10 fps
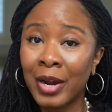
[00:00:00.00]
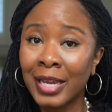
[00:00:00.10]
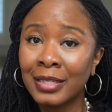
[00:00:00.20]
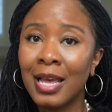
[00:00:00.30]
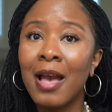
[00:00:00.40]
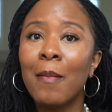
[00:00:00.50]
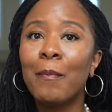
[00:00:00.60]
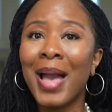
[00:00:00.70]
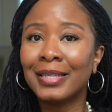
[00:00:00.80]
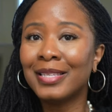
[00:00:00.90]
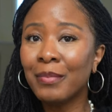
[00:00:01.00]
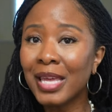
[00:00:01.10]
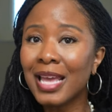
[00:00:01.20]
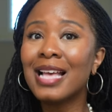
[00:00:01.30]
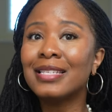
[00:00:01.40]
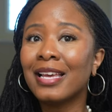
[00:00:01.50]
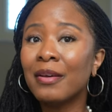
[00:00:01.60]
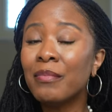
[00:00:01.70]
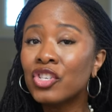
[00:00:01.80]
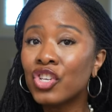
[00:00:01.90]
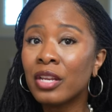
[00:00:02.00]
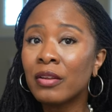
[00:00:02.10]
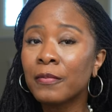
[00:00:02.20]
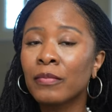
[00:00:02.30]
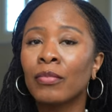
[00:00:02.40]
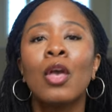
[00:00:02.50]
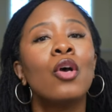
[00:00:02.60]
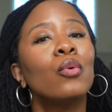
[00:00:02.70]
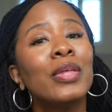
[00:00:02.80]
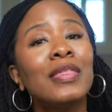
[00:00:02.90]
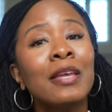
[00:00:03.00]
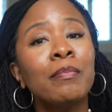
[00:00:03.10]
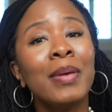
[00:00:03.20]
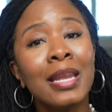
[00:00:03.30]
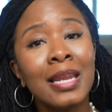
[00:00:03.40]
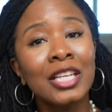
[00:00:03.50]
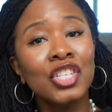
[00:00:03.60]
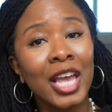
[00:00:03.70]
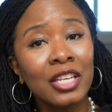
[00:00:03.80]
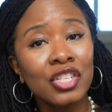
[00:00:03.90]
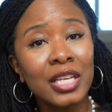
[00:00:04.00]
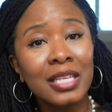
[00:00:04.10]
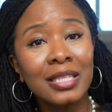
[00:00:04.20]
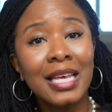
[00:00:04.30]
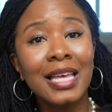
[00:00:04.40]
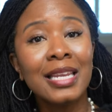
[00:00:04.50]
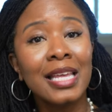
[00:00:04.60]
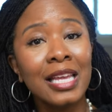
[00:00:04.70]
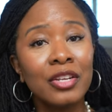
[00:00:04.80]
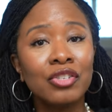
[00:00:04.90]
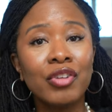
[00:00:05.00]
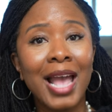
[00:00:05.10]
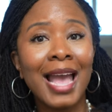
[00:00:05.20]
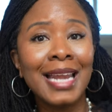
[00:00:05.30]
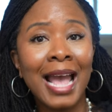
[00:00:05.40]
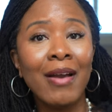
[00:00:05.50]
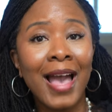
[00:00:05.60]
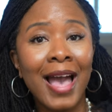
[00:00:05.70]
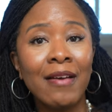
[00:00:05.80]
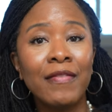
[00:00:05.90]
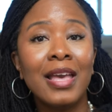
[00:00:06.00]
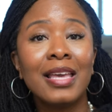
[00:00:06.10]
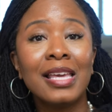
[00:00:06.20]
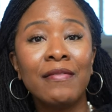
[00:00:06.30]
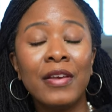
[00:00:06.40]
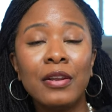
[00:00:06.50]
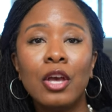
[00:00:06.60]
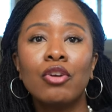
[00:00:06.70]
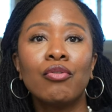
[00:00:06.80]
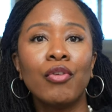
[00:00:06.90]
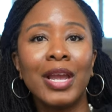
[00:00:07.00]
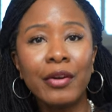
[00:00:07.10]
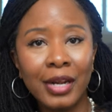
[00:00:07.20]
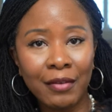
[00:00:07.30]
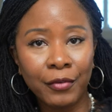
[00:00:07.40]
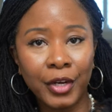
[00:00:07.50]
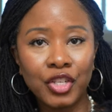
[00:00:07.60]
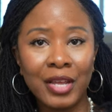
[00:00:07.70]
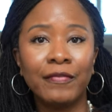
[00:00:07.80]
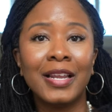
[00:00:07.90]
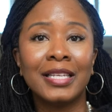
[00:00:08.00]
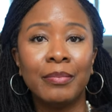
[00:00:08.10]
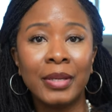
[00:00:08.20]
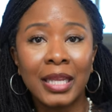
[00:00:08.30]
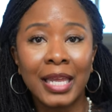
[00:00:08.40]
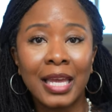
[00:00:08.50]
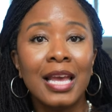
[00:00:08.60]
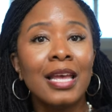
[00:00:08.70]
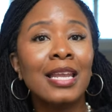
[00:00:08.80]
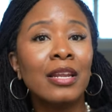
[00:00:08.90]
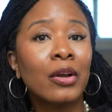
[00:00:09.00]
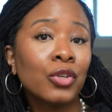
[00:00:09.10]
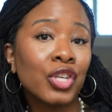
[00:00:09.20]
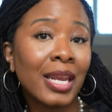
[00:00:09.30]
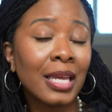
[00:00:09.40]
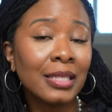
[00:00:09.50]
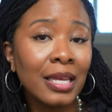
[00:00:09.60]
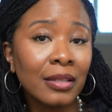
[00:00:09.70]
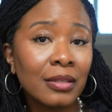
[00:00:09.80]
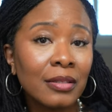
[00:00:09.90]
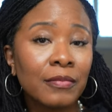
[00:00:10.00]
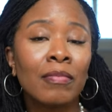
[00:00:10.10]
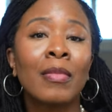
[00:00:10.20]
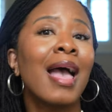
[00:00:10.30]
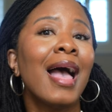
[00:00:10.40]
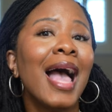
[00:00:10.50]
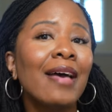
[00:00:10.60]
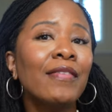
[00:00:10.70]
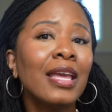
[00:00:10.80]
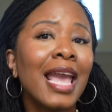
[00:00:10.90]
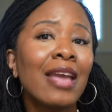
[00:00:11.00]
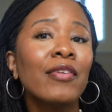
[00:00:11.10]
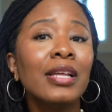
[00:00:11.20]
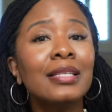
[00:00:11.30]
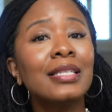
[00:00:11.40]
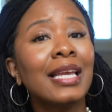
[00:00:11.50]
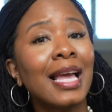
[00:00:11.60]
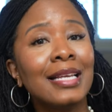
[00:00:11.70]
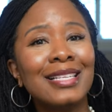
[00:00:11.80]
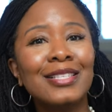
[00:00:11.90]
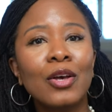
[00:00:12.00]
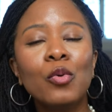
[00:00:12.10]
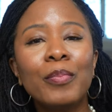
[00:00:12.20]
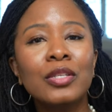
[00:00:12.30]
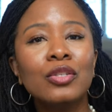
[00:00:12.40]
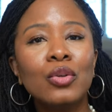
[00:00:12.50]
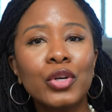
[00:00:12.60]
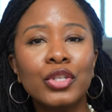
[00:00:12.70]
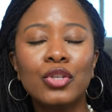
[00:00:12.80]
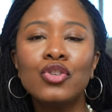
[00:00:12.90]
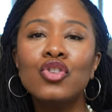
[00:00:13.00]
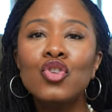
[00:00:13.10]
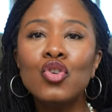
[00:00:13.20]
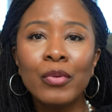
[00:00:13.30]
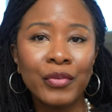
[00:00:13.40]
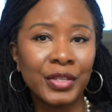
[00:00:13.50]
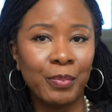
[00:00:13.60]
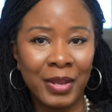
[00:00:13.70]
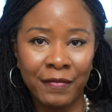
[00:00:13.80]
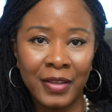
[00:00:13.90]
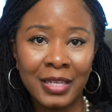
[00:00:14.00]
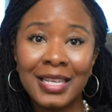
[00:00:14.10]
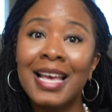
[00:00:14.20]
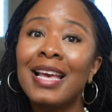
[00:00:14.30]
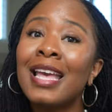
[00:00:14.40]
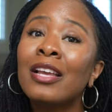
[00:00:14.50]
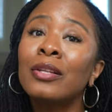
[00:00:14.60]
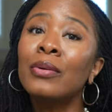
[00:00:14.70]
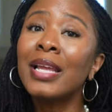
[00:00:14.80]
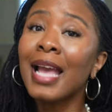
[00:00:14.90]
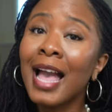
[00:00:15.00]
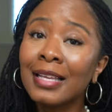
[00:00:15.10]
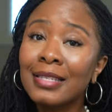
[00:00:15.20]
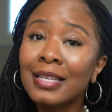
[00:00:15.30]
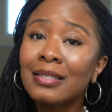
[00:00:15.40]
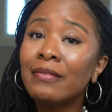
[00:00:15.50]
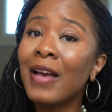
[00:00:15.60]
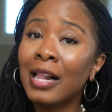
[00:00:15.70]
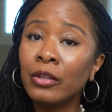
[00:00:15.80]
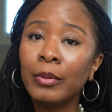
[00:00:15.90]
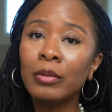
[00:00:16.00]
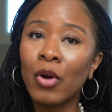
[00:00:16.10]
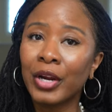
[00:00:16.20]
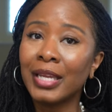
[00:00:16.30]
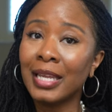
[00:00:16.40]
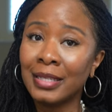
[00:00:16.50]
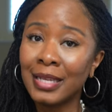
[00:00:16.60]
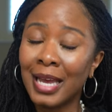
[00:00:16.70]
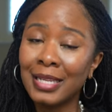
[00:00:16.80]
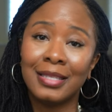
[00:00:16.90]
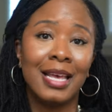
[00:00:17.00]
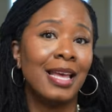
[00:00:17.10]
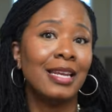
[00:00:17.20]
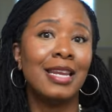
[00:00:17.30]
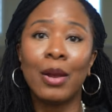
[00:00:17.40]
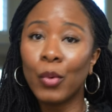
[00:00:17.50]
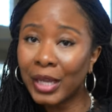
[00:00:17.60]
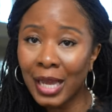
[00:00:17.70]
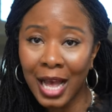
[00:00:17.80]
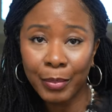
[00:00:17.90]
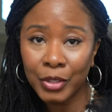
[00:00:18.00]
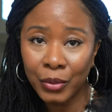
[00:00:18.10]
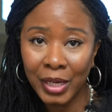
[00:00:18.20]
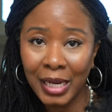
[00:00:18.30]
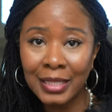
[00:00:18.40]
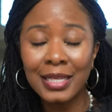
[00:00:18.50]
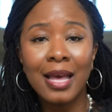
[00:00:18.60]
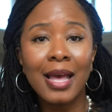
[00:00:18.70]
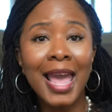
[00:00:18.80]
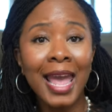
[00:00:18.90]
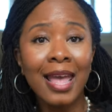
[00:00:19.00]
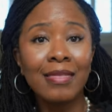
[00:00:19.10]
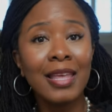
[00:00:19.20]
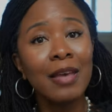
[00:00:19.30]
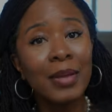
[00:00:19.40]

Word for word: price back to me as a commission. With the impending changes in the industry, I now have even greater leverage and flexibility in negotiating deals. Having a real estate license opens doors to numerous benefits, including access to valuable market insights, networking opportunities, and the